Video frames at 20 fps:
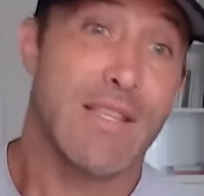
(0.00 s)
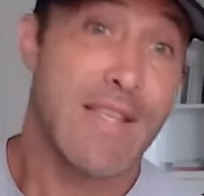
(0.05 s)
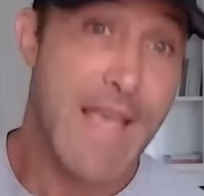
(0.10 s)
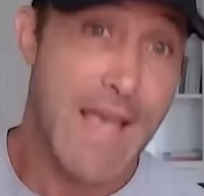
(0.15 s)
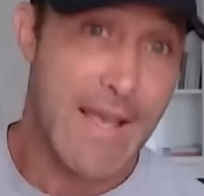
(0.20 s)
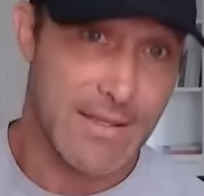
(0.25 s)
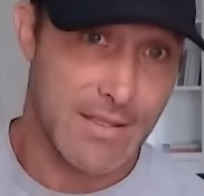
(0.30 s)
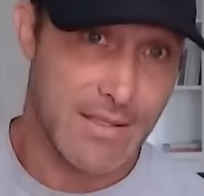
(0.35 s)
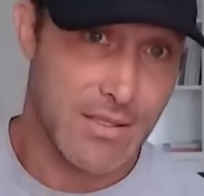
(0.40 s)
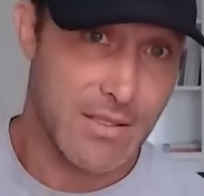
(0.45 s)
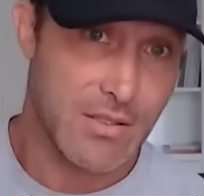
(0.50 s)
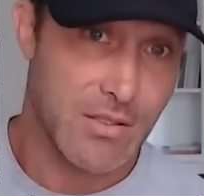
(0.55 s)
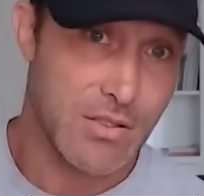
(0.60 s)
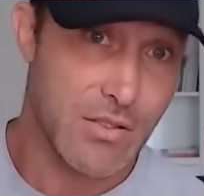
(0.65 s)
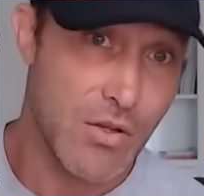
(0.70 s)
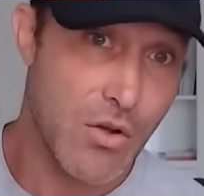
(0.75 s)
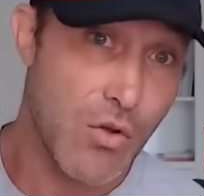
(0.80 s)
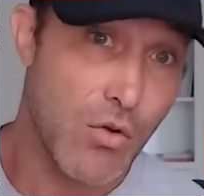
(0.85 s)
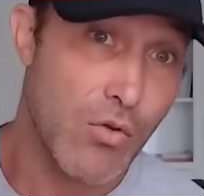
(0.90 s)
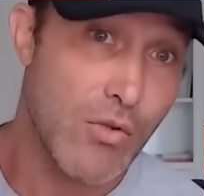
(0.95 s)
Yes,
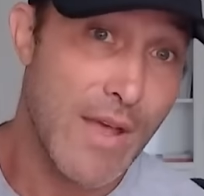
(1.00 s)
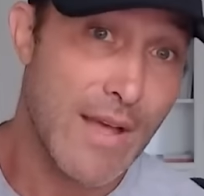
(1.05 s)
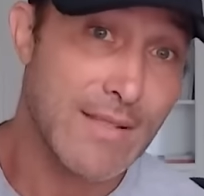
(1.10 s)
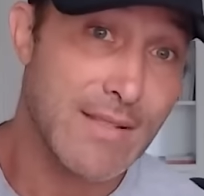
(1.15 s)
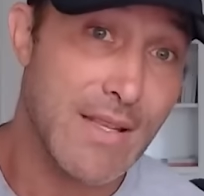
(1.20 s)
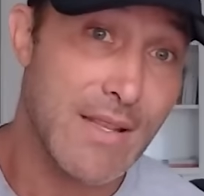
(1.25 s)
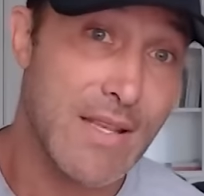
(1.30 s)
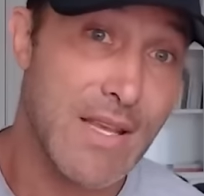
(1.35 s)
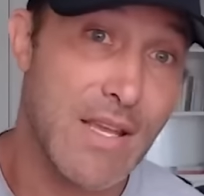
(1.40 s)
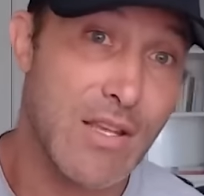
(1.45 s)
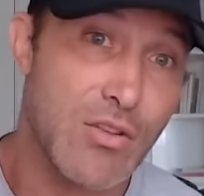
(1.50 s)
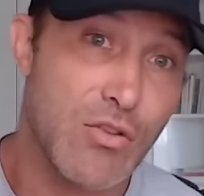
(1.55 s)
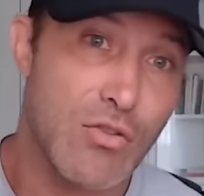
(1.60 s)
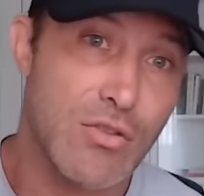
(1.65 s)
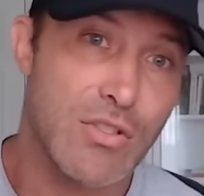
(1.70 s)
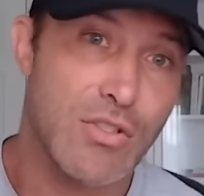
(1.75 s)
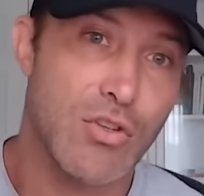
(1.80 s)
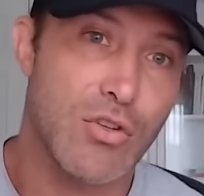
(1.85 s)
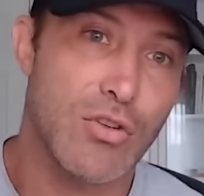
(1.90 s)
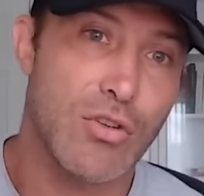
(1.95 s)
so that's the thing.
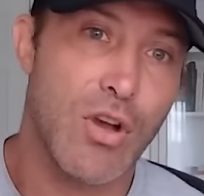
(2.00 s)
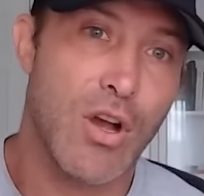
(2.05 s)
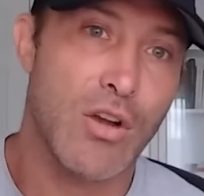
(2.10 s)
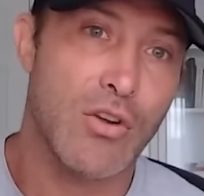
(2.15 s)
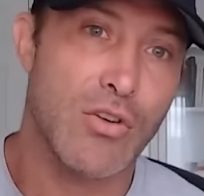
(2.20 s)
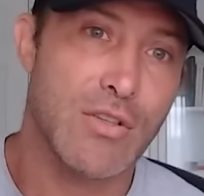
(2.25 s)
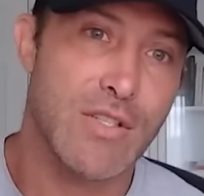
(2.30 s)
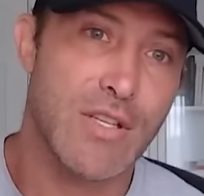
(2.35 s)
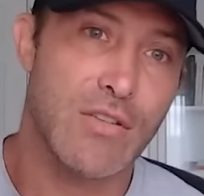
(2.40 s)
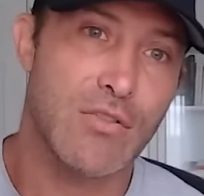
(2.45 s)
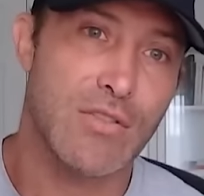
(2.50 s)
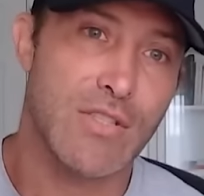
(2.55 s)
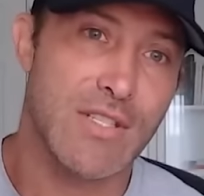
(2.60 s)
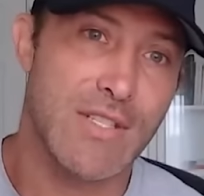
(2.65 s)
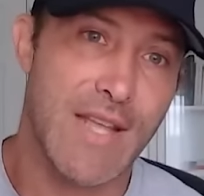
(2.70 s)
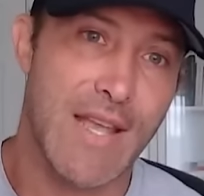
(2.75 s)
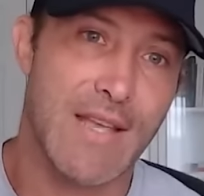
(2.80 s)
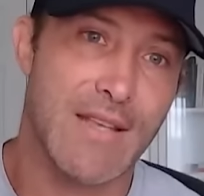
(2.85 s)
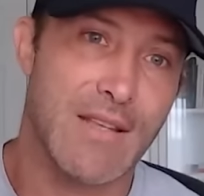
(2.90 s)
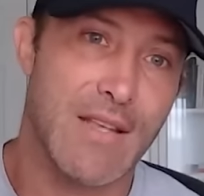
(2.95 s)
Your hunger signals
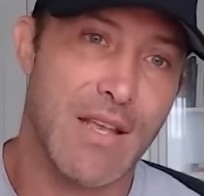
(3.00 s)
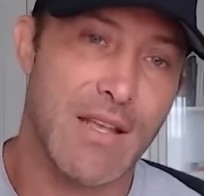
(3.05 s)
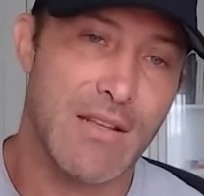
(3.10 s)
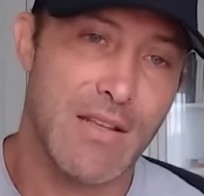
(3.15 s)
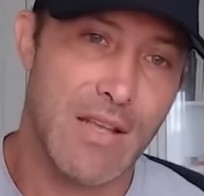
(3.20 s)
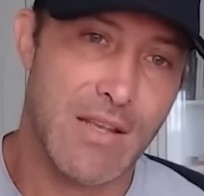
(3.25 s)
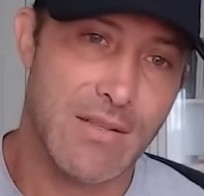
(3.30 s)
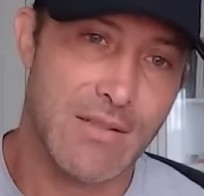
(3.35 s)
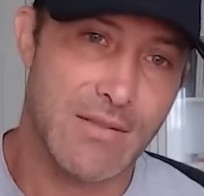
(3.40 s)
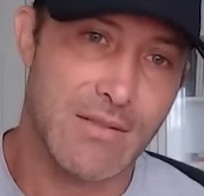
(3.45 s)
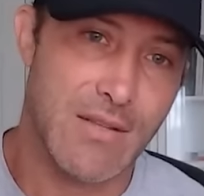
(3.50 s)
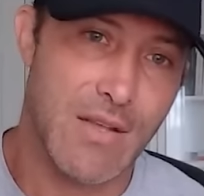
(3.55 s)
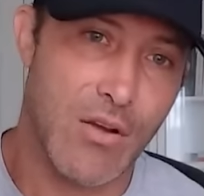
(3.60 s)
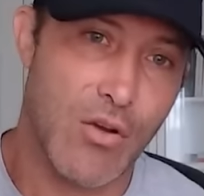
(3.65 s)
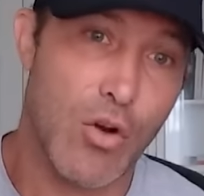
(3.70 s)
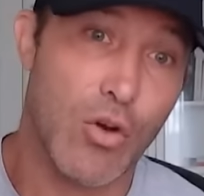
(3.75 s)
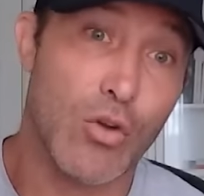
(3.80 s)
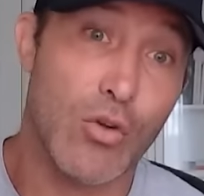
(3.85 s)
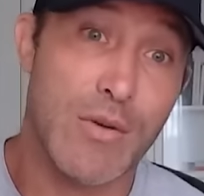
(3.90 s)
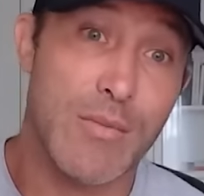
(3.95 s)
and
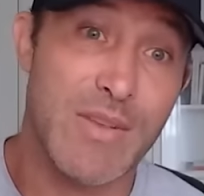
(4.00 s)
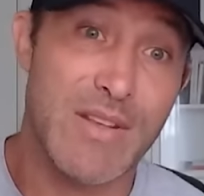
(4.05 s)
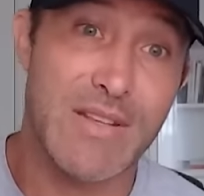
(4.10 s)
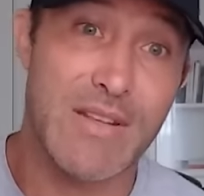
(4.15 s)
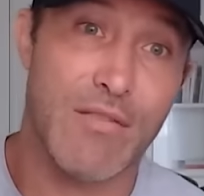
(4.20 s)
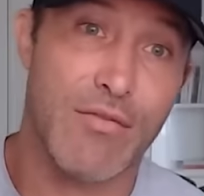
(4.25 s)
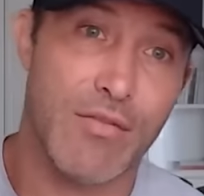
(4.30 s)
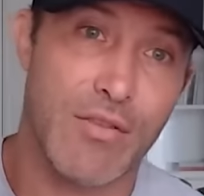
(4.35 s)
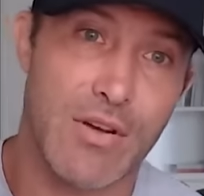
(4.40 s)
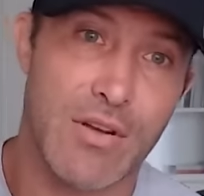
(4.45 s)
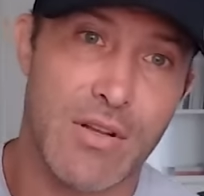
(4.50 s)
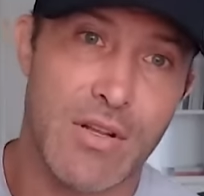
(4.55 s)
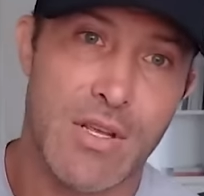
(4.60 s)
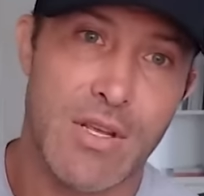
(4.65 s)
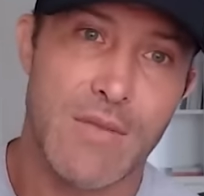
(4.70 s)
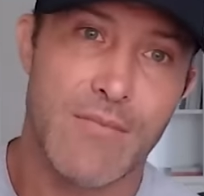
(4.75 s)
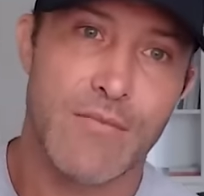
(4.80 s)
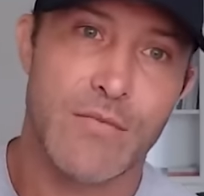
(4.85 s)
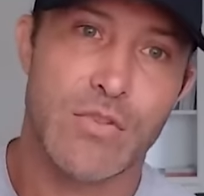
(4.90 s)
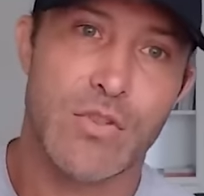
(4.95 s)
are going to be different.
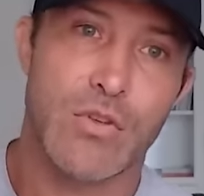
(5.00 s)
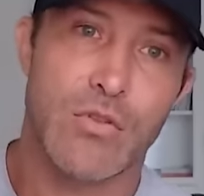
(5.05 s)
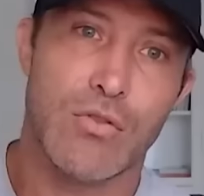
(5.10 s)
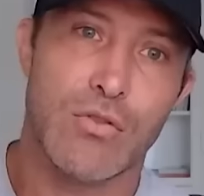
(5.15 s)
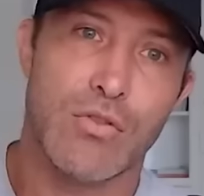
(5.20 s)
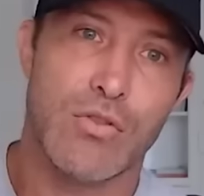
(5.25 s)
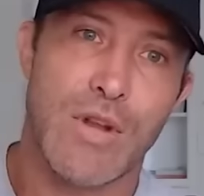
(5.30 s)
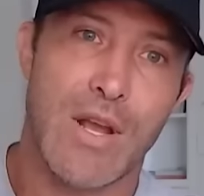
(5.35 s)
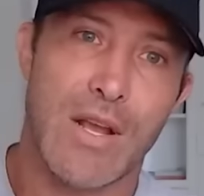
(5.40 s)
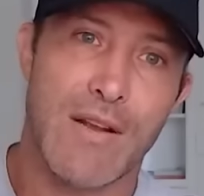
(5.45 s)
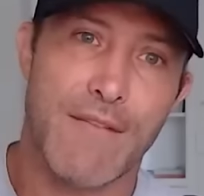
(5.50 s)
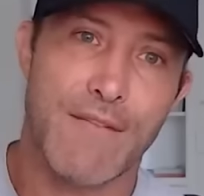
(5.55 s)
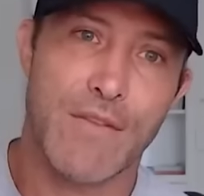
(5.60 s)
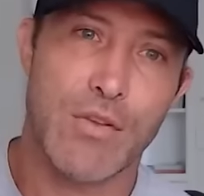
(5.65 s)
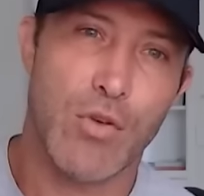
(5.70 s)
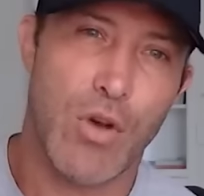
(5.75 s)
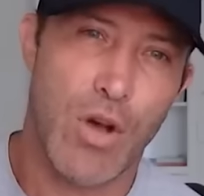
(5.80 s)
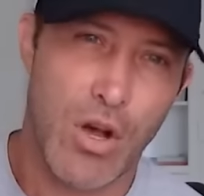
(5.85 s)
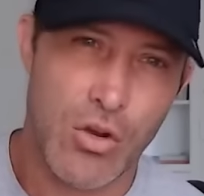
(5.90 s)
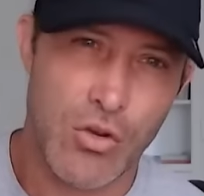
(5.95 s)
So you're not going to
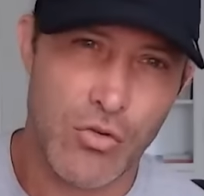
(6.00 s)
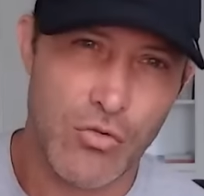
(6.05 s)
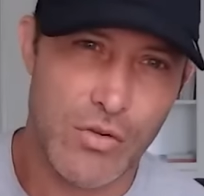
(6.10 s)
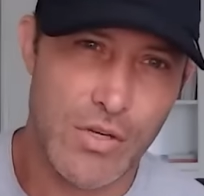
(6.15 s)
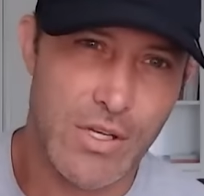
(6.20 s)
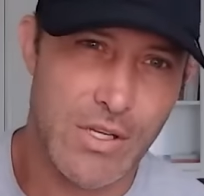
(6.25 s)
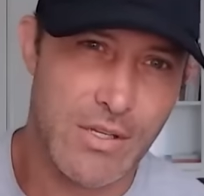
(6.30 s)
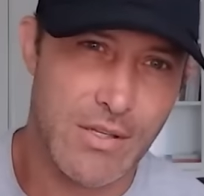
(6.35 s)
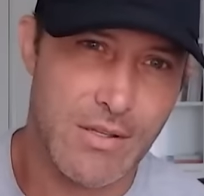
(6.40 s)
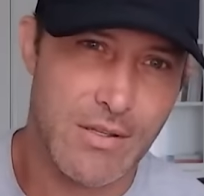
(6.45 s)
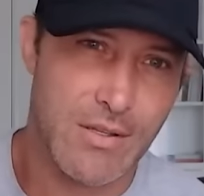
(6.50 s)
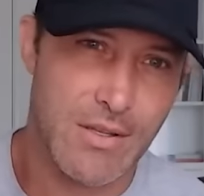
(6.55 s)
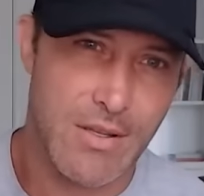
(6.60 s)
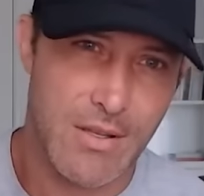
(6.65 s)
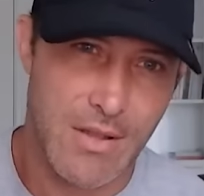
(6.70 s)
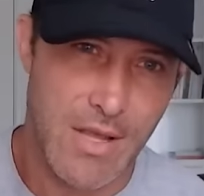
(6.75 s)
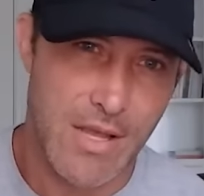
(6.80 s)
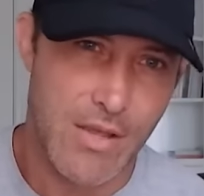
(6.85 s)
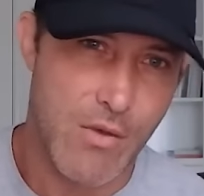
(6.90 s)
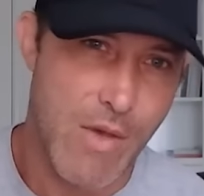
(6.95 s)
feel hungry
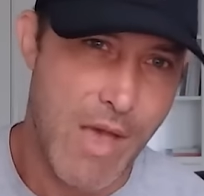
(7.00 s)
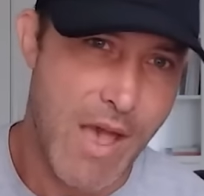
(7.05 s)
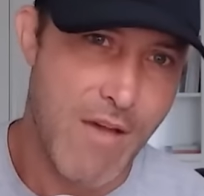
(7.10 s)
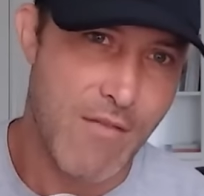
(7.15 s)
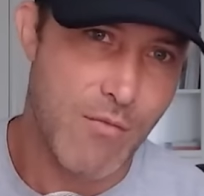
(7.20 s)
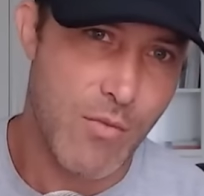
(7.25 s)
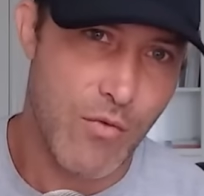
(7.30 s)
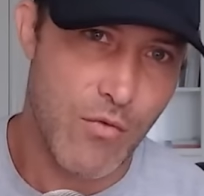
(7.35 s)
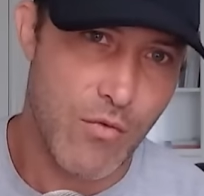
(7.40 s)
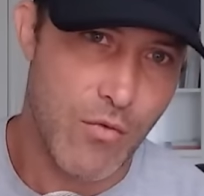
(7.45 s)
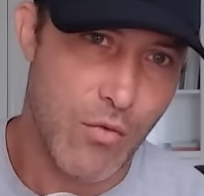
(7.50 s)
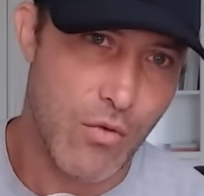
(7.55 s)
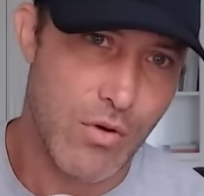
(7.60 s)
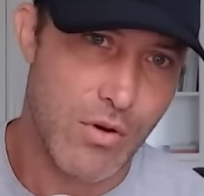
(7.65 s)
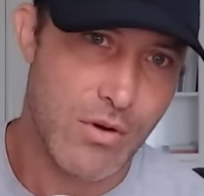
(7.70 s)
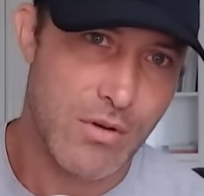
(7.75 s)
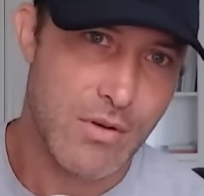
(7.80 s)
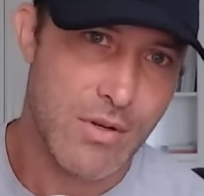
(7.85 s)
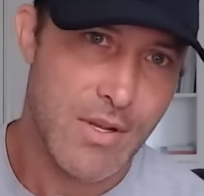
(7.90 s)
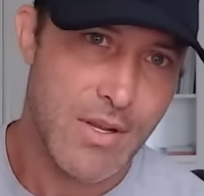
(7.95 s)
like you have
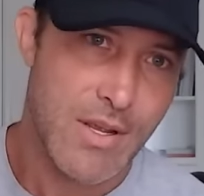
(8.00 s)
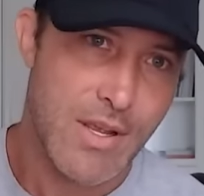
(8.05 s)
before.